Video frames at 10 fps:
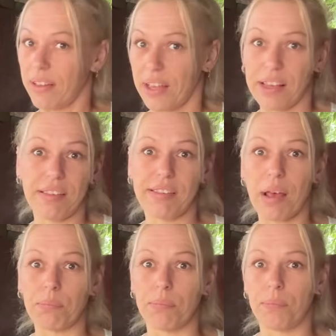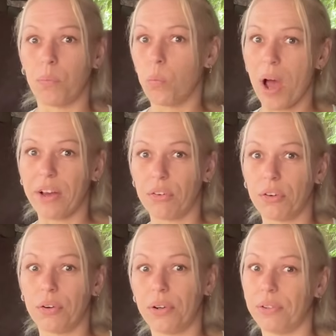in some way
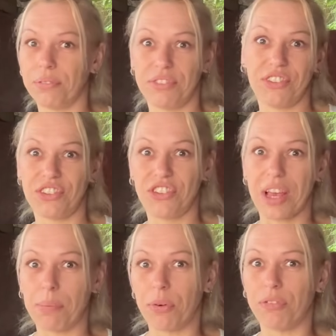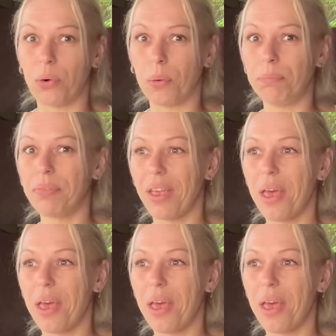or shape or form,